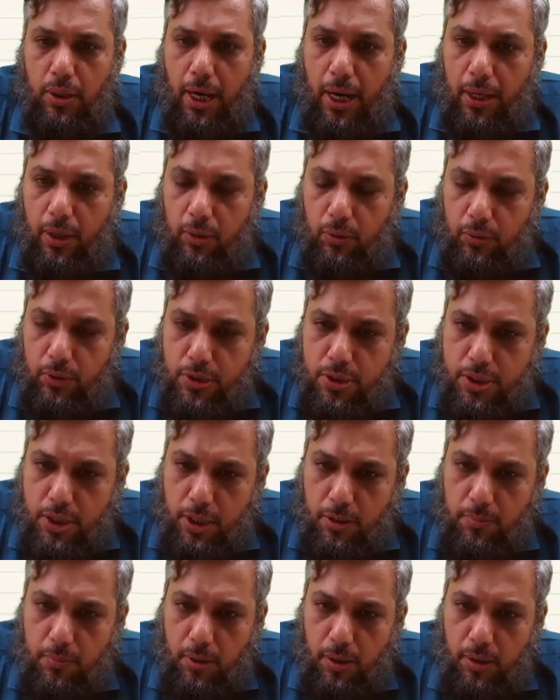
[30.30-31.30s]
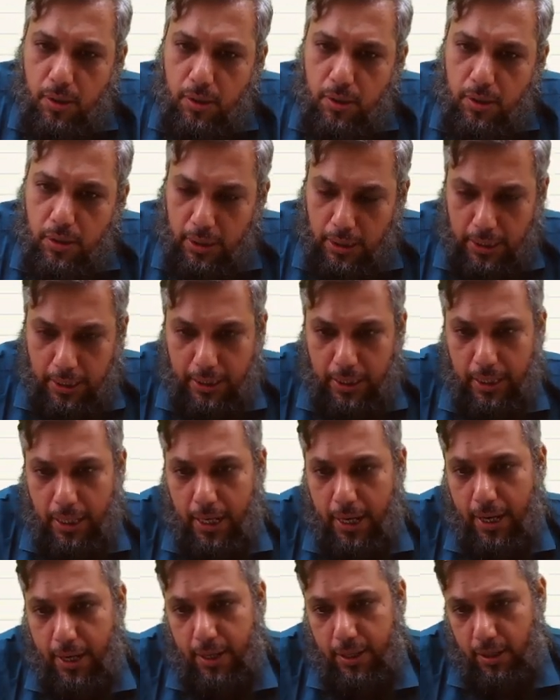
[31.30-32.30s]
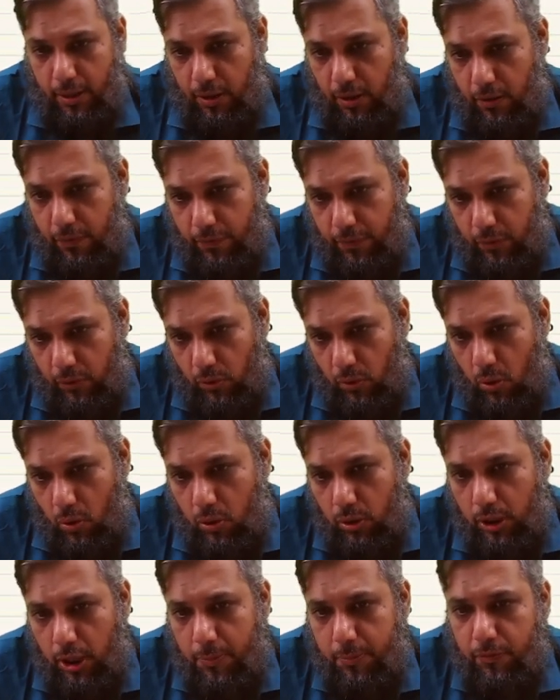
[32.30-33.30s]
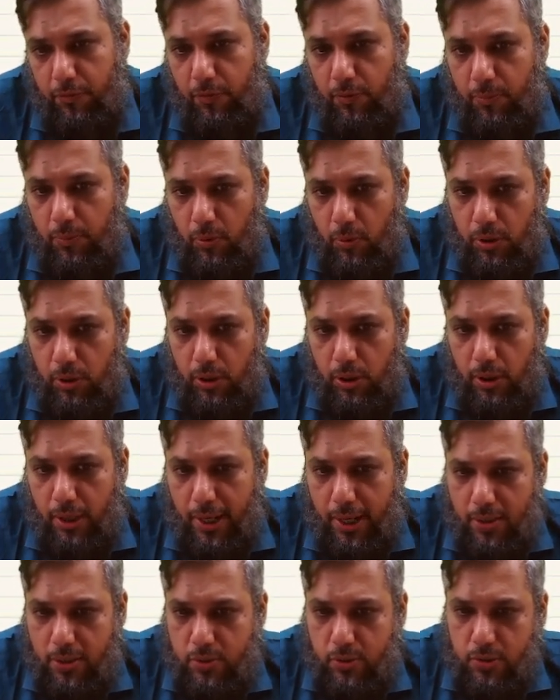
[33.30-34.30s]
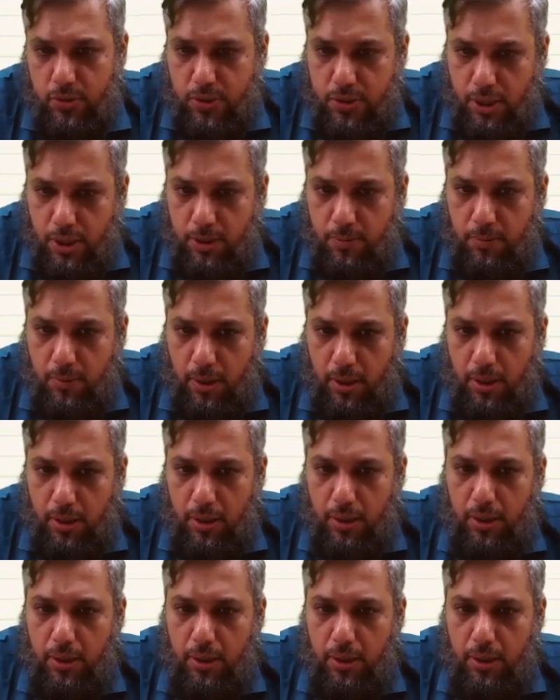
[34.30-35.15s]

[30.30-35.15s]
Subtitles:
land on the stigma? And if a wrong type of a pollen lands on the stigma,